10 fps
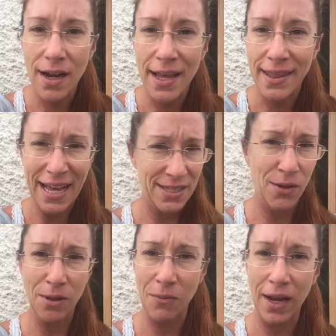And that's
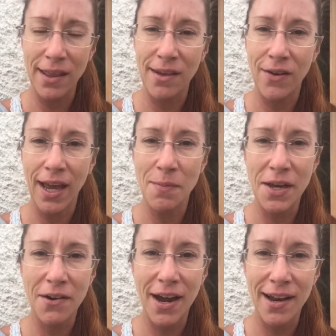the only way that you can
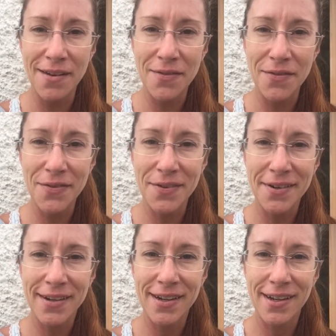be creative
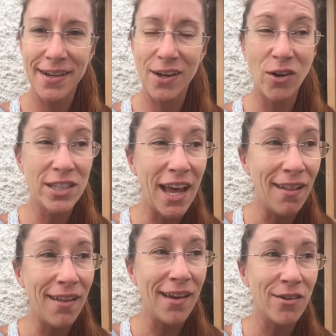you're
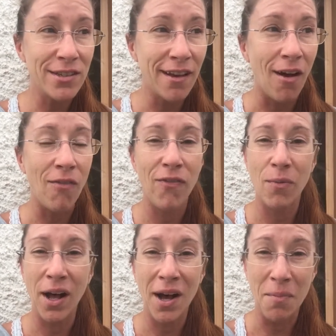telling yourself
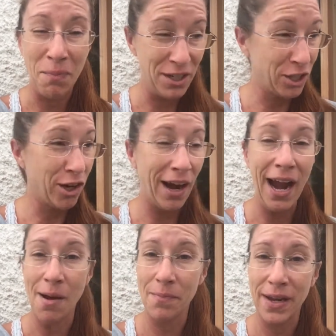a bunch of
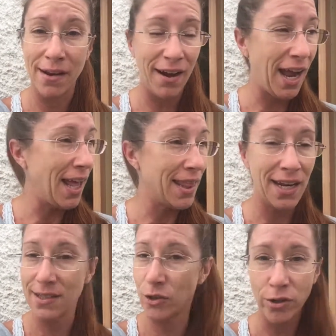crap in your head that
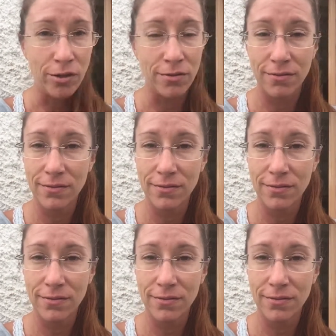isn't true.